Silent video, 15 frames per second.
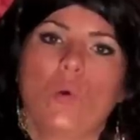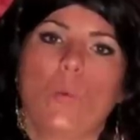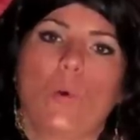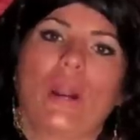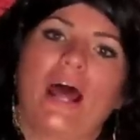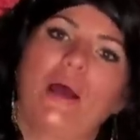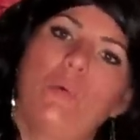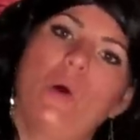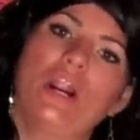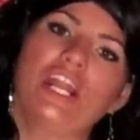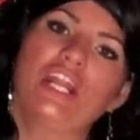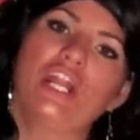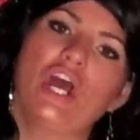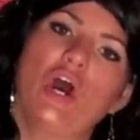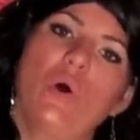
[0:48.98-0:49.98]
What I
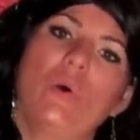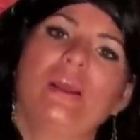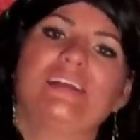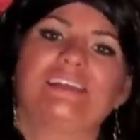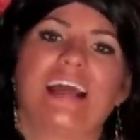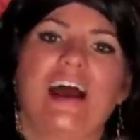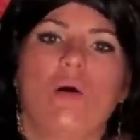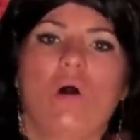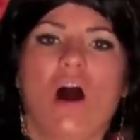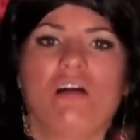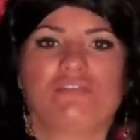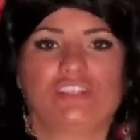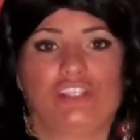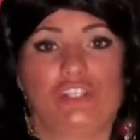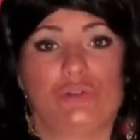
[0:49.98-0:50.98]
want to know is how
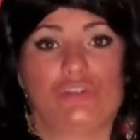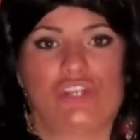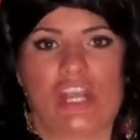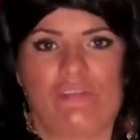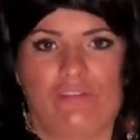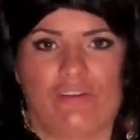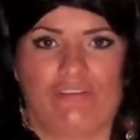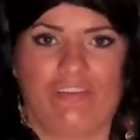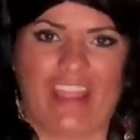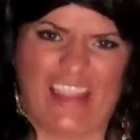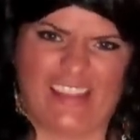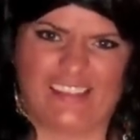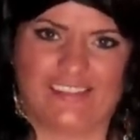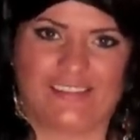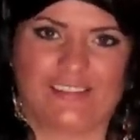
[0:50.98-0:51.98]
often you shave your
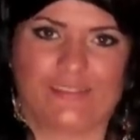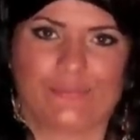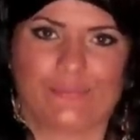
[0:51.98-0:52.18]
face.